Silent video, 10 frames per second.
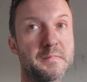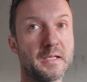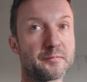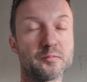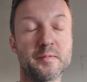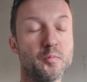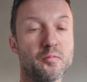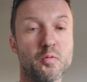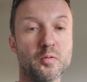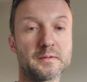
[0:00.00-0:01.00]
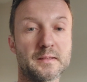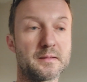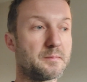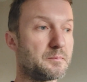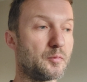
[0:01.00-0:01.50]
you have to remove all
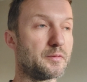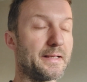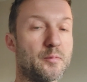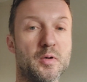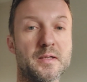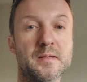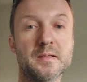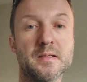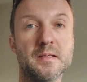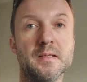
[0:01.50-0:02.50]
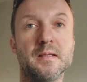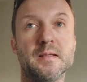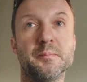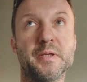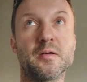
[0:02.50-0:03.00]
that on day one,
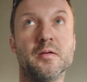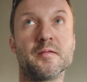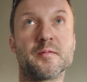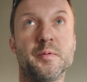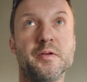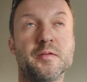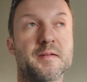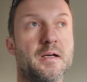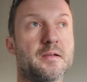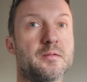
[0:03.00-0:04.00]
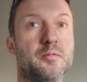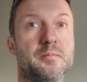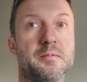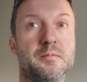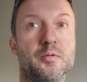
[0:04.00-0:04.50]
because when you start
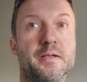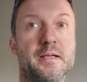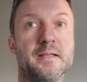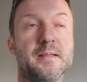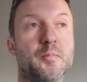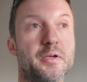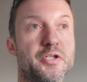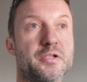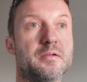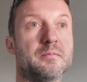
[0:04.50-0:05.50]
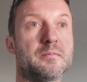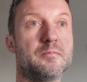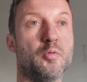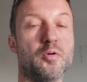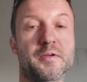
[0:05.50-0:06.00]
doing any demolition
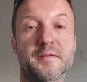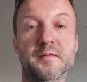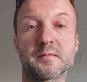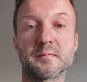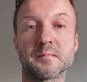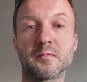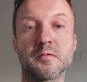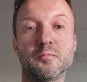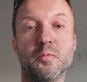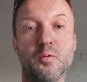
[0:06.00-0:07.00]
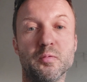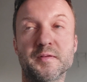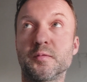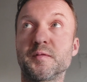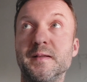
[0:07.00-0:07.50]
works on the
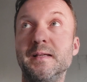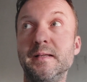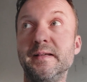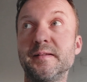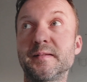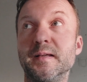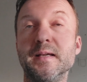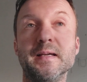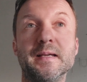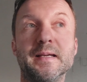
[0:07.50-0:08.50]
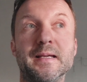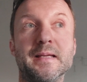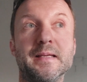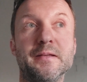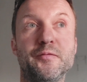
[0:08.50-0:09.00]
walls or ceilings,
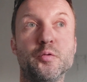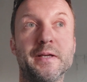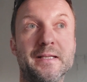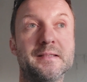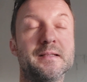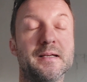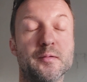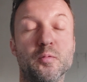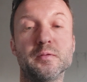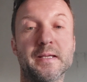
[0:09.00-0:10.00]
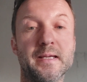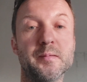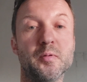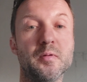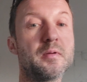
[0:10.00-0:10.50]
if you hit an old
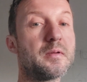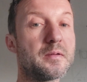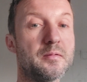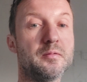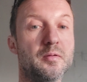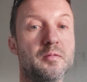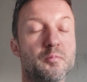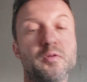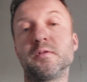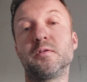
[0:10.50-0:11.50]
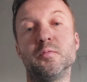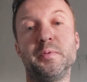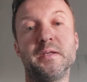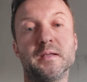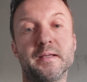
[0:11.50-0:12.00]
cable, you don't want to
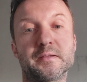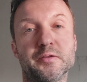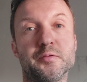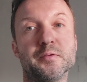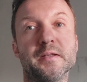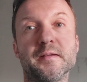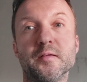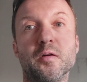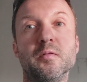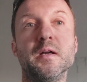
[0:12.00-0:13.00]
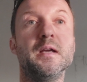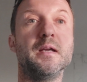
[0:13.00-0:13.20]
be electrocuted. So